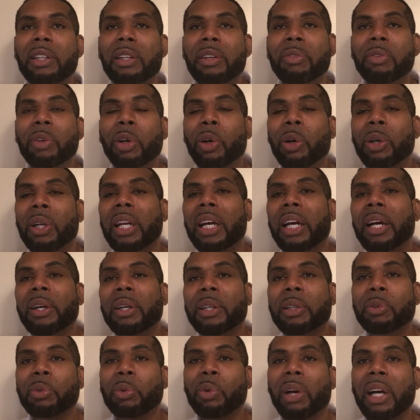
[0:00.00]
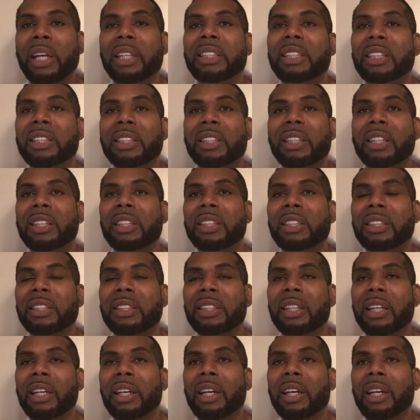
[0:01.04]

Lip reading: of all our unrighteousness,